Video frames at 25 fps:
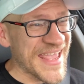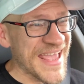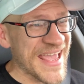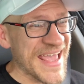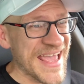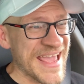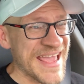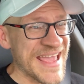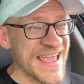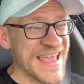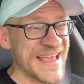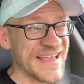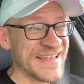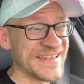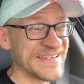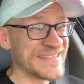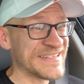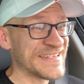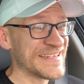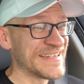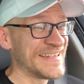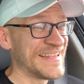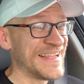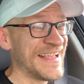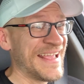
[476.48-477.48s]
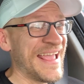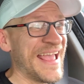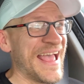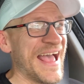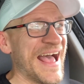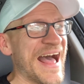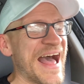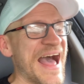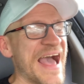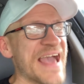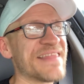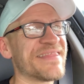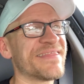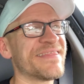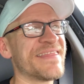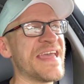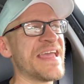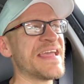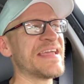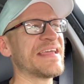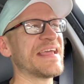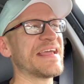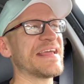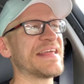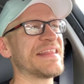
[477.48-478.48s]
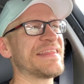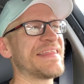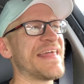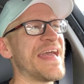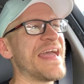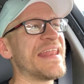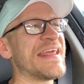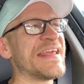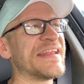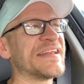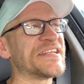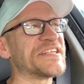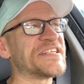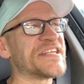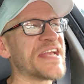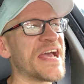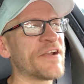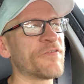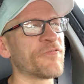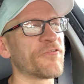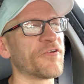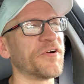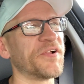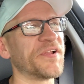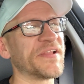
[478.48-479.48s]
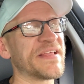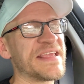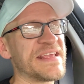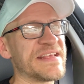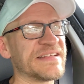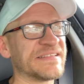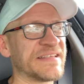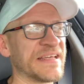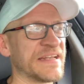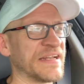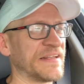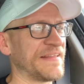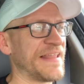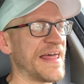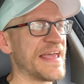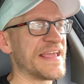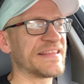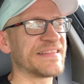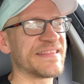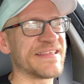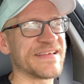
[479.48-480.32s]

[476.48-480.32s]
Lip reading: And I think that in general, he's gonna like